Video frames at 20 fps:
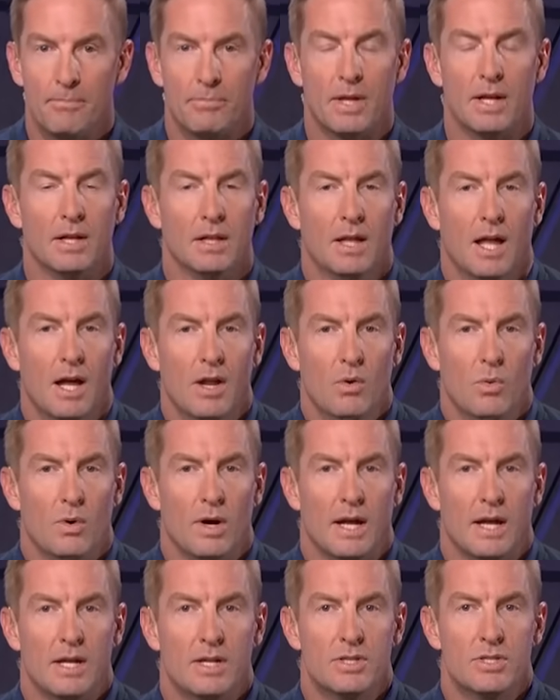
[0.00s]
In a lot of
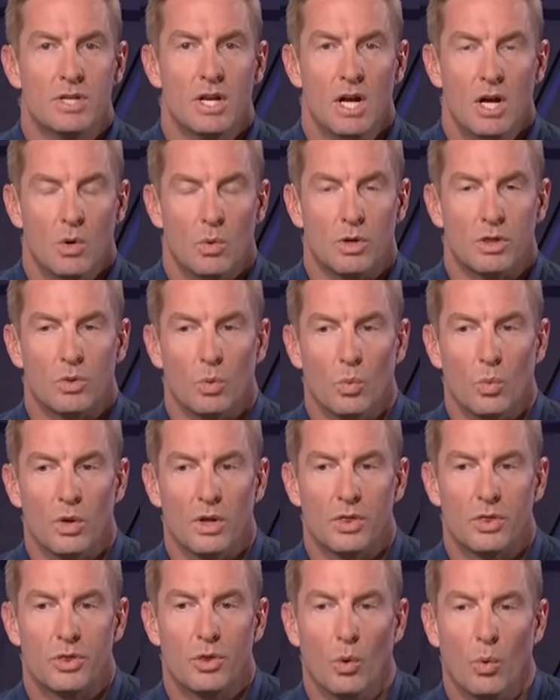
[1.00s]
ways,
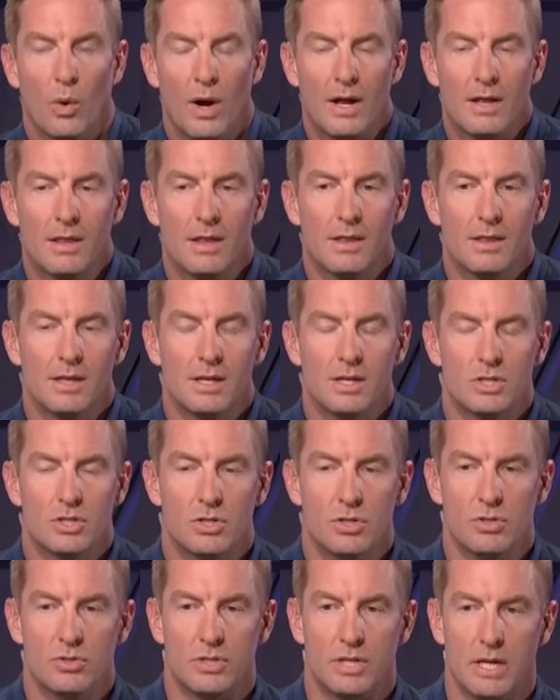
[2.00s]
with the way that these
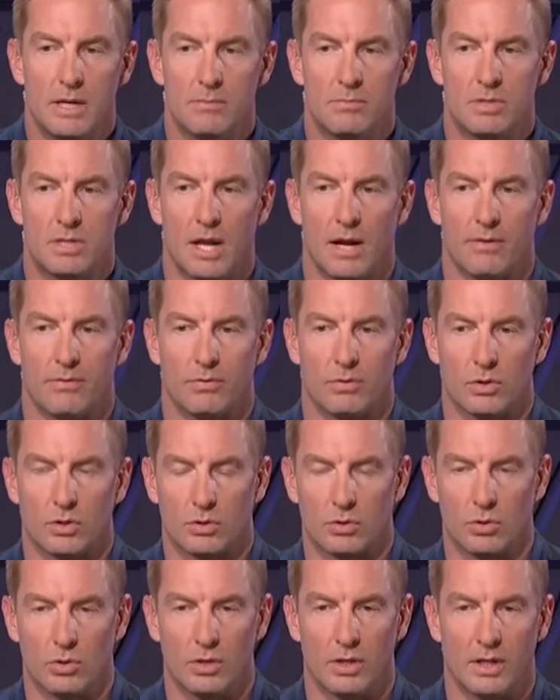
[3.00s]
two teams have
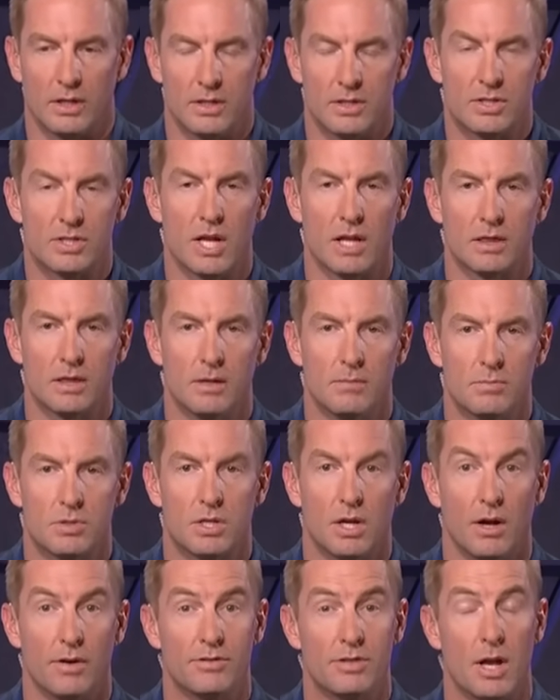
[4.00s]
recruited and set
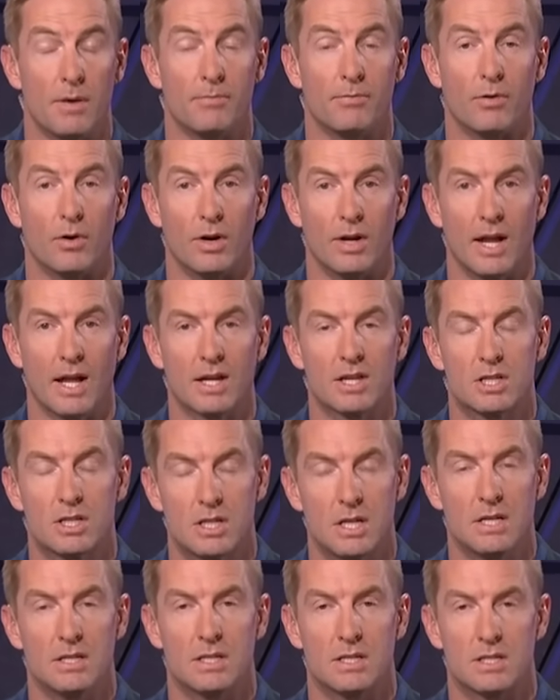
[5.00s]
themselves up for next
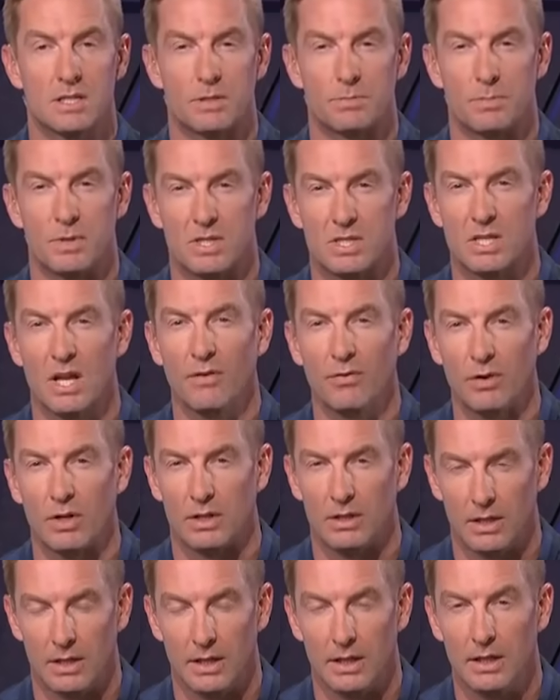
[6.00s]
season
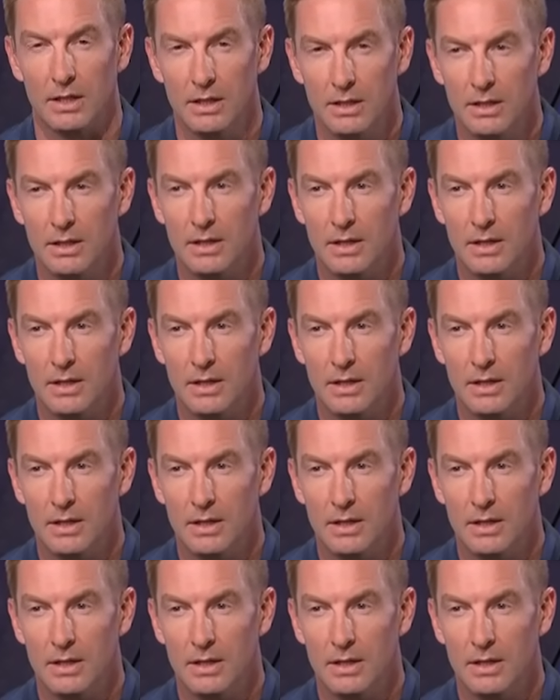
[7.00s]
specifically,